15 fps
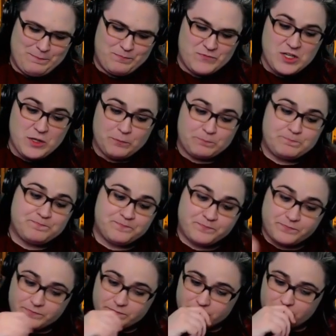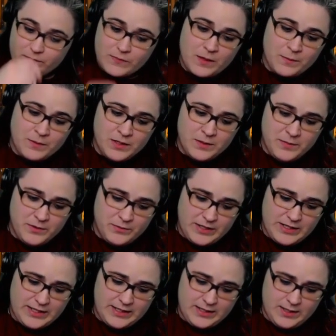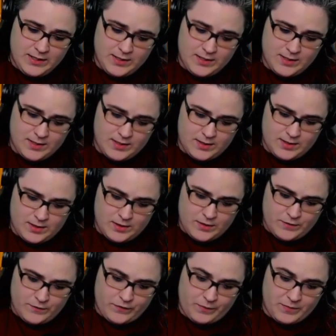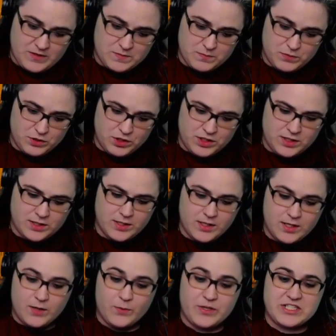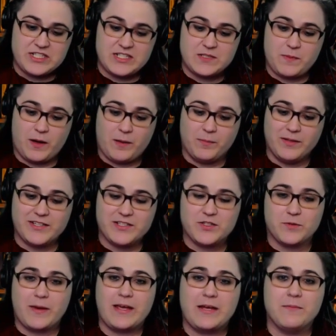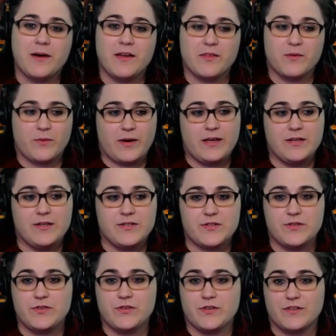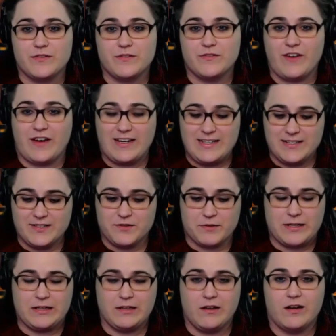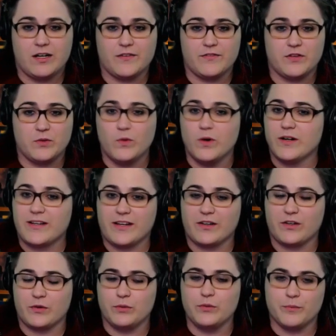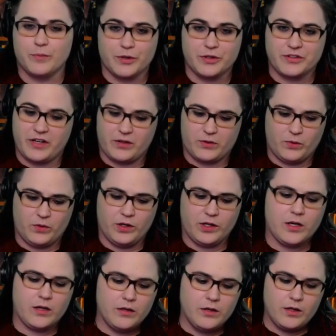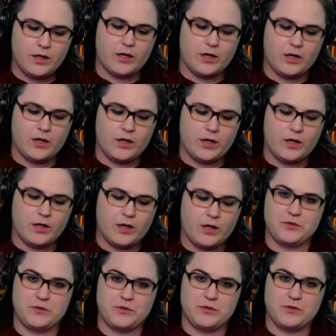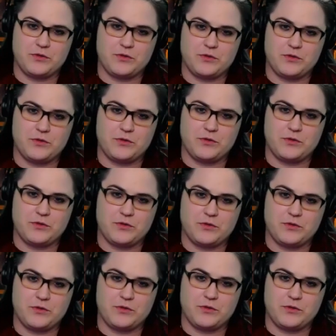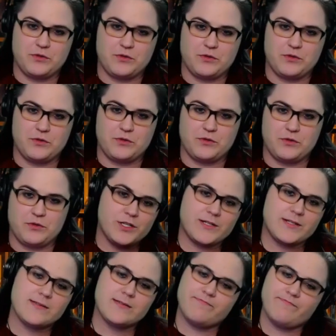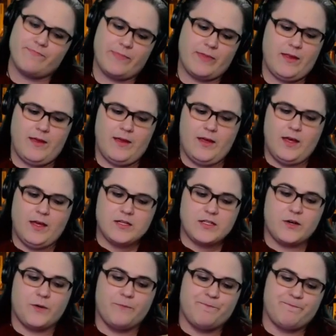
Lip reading: So I'm going to be reading from this book, which is public domain, by the way, so you can find it and read along if you want at Gutenberg.org, which is Project Gutenberg, where you can get public domain books. So